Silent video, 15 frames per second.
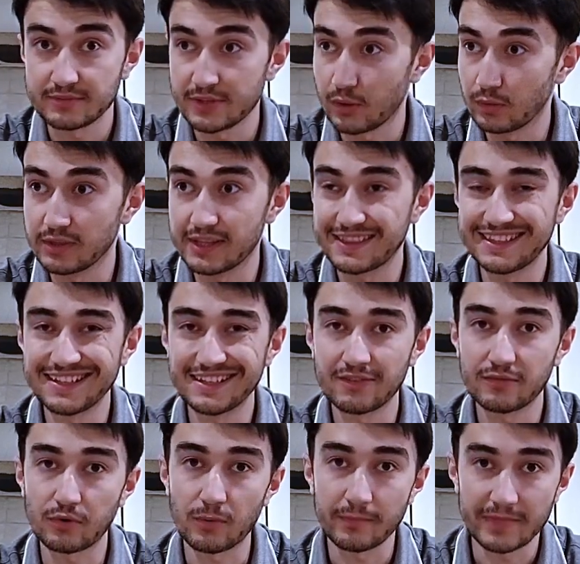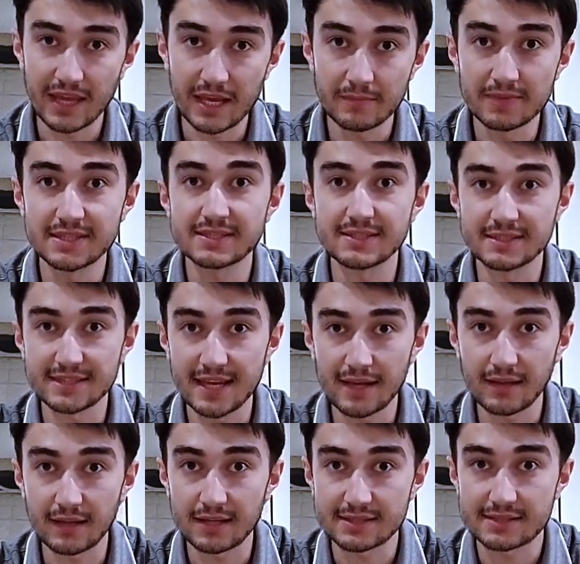The only thing from them is to
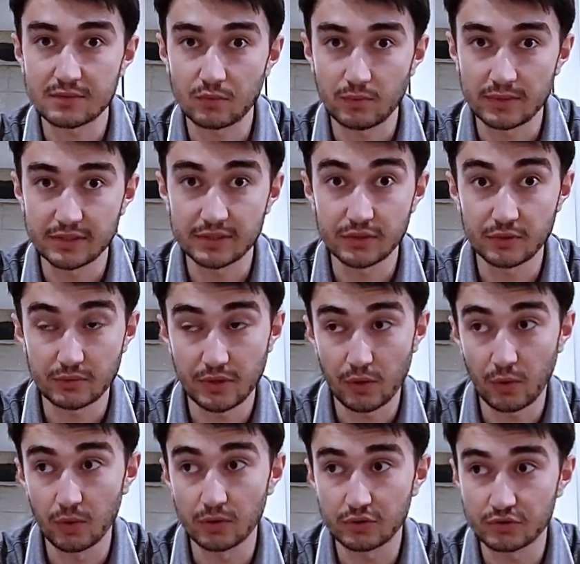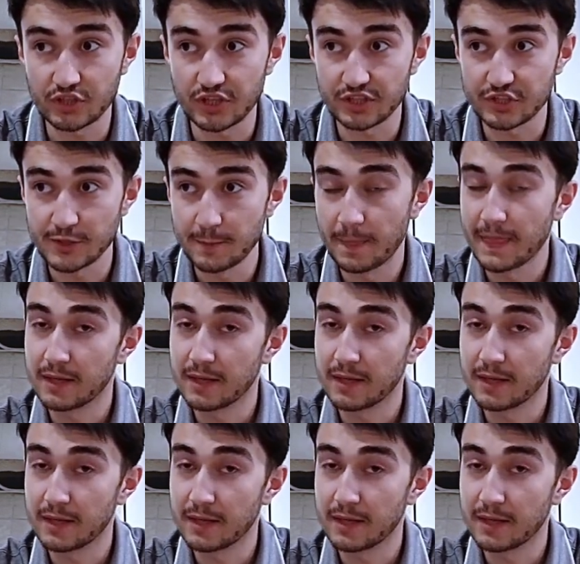tell us when to do the oil change.